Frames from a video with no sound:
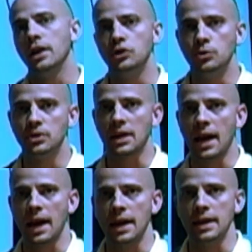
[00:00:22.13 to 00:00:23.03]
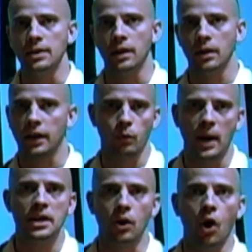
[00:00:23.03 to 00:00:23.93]
using like a
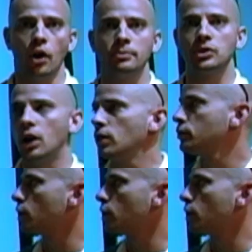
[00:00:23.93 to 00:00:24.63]
radial arm saw, so